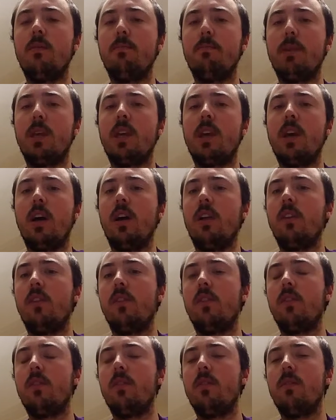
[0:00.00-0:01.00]

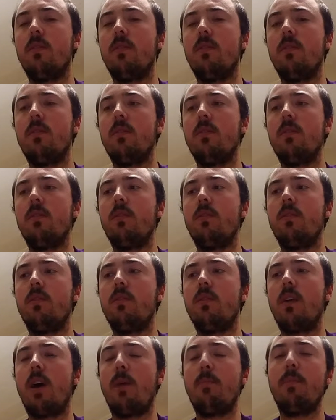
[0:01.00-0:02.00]
because
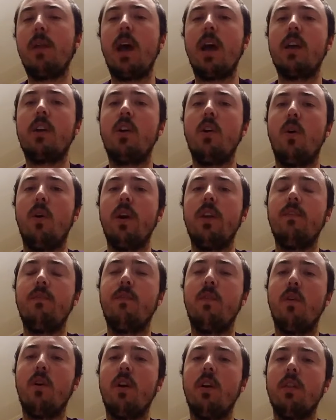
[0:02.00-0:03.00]
I'm not going
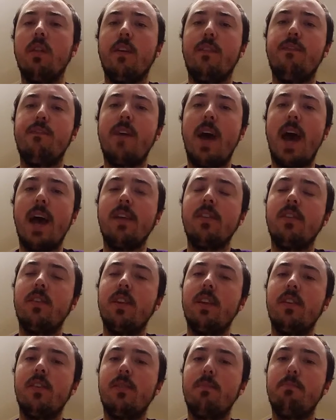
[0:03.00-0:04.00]
for the
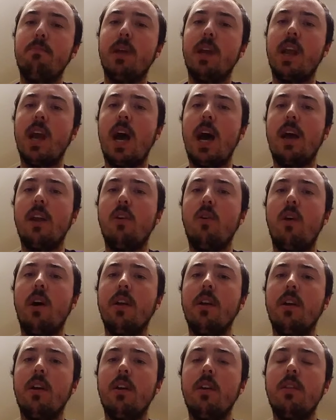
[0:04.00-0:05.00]
fastest picado
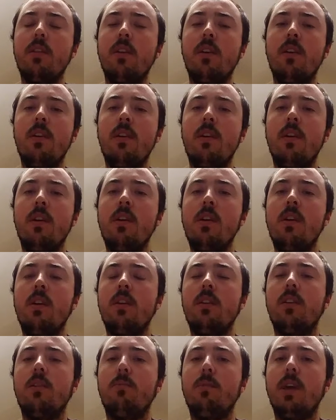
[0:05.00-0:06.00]
on earth,
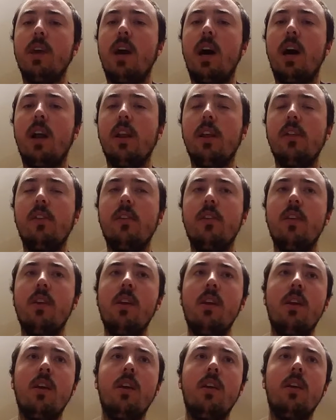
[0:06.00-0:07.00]
to be honest.
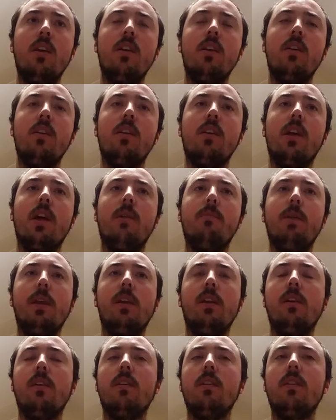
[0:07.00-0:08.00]
I
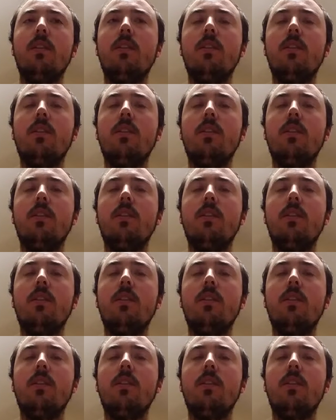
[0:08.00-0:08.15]
mean,